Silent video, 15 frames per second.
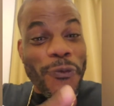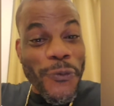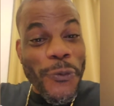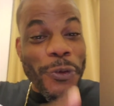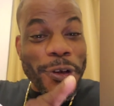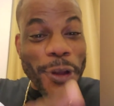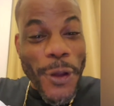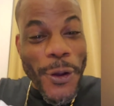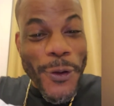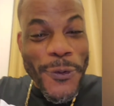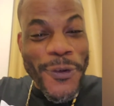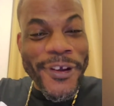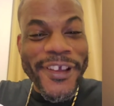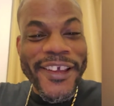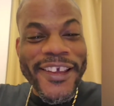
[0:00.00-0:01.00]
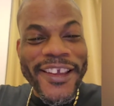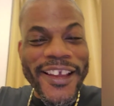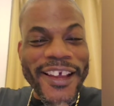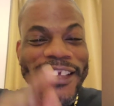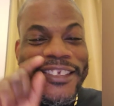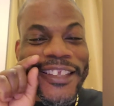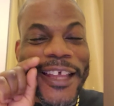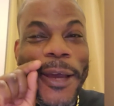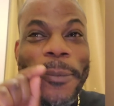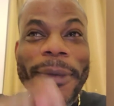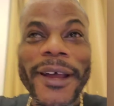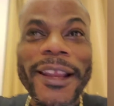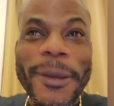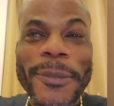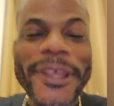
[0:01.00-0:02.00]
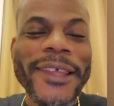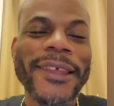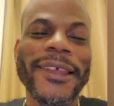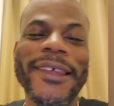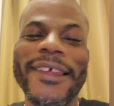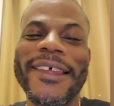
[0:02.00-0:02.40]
food now because it's not bother me.